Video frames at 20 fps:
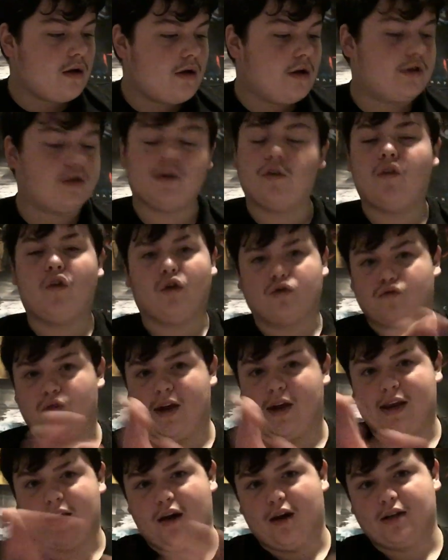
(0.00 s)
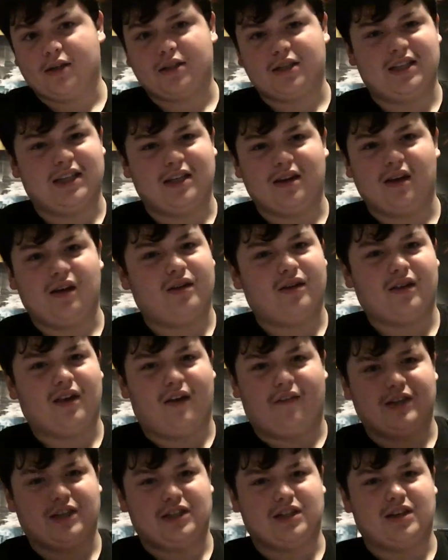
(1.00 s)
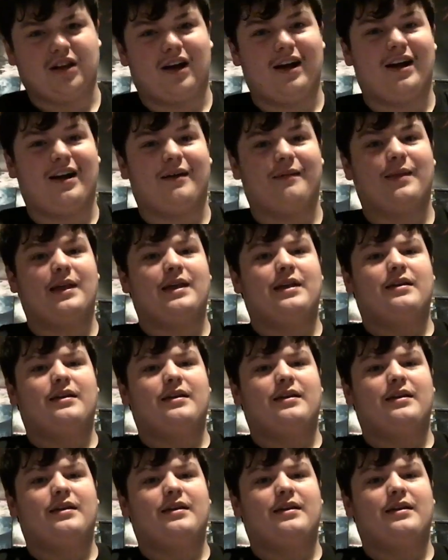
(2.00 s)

which I thought was really nice because there's nothing to tie it up.